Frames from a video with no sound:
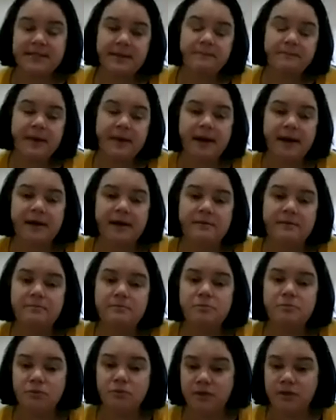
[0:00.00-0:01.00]
back and
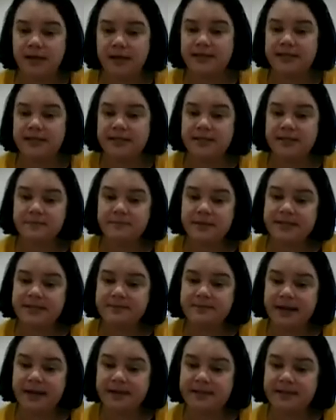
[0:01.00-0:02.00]
put things into
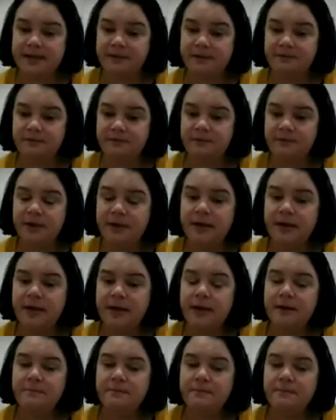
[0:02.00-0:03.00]
perspective,
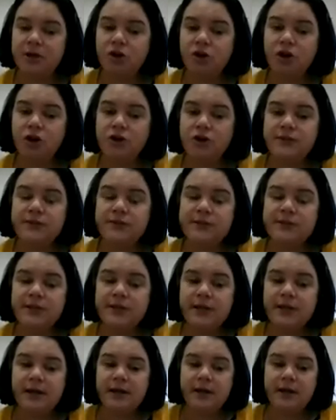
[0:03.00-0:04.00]
because
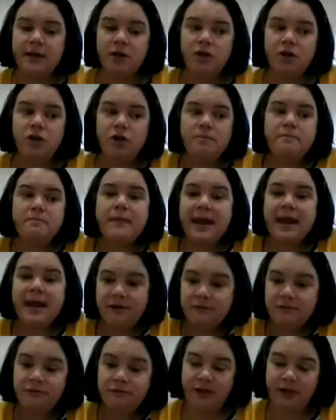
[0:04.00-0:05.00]
you
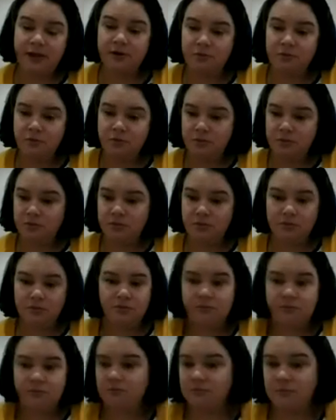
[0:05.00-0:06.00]
may feel
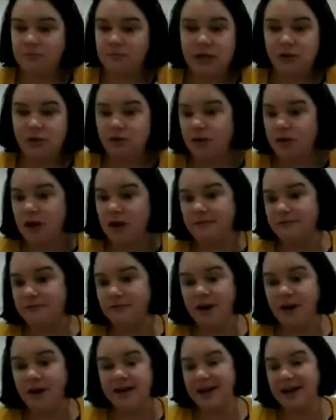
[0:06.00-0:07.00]
that your life
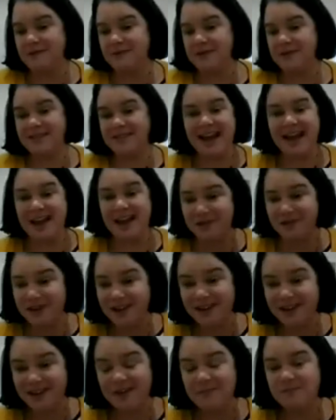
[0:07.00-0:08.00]
right now is chaotic.
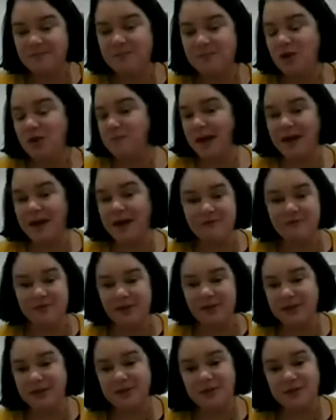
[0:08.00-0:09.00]
You may
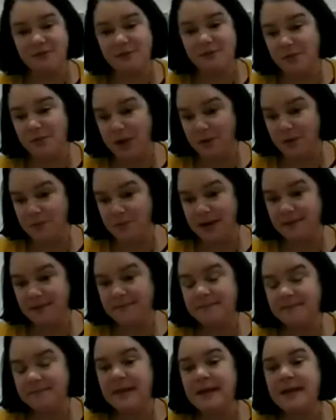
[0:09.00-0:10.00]
feel it's overwhelming,
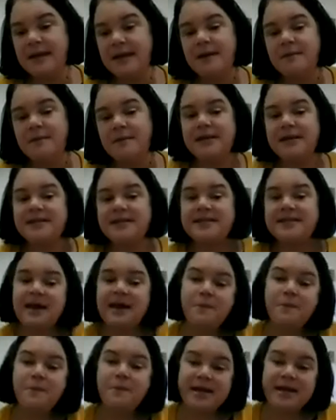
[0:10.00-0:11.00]
but in
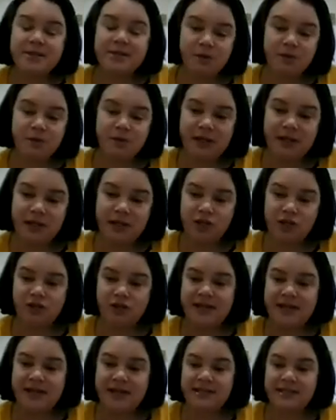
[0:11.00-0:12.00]
some ways we really do
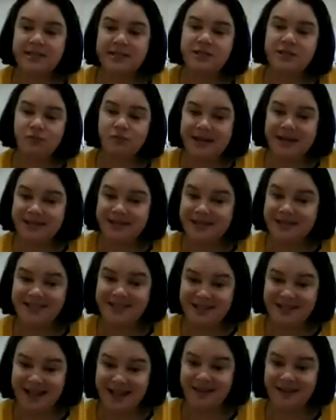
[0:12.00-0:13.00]
need to surrender
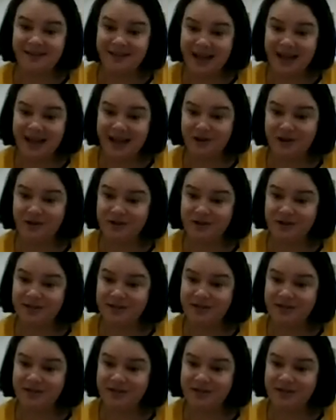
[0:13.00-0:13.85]
to that chaos.